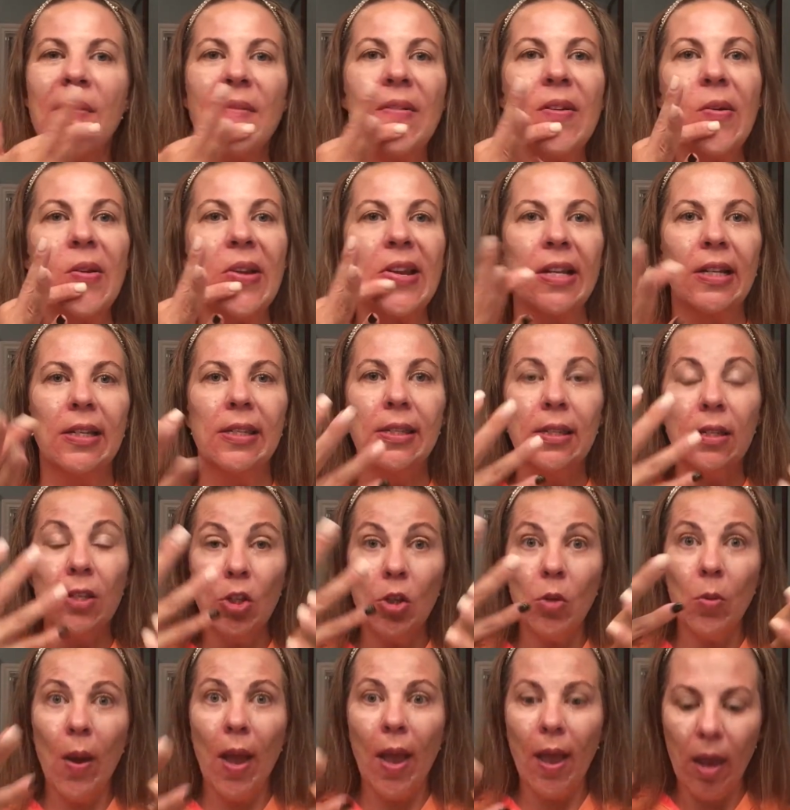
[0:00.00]
You want to
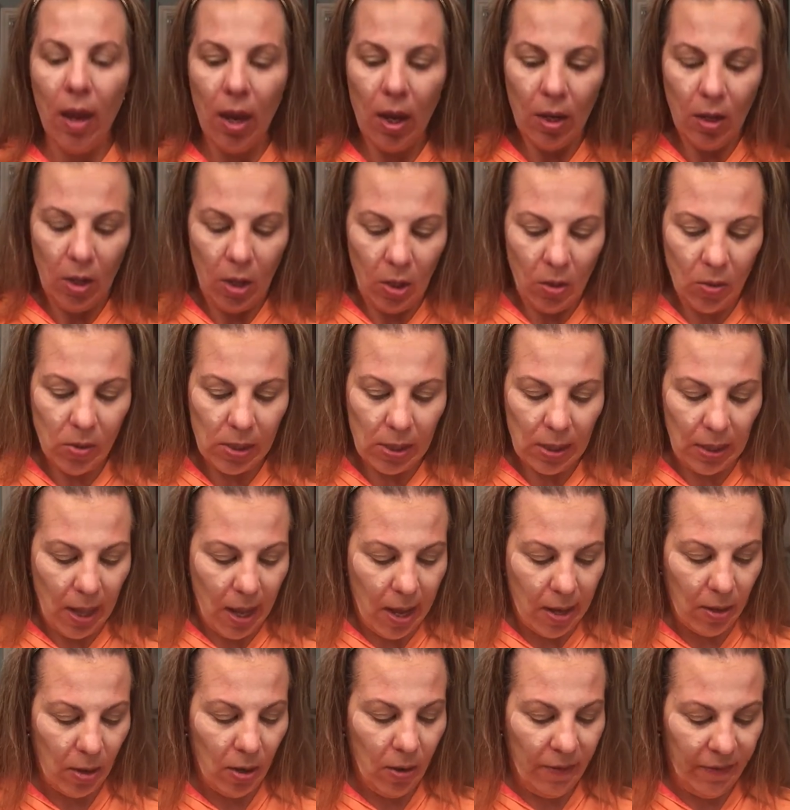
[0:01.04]
accentuate, use the
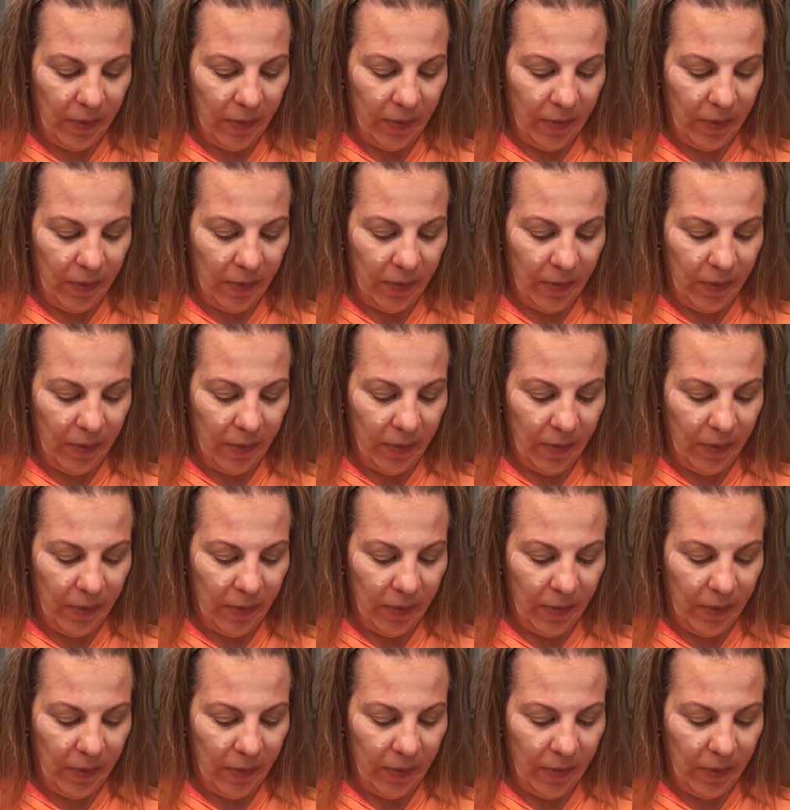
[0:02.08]
lighter.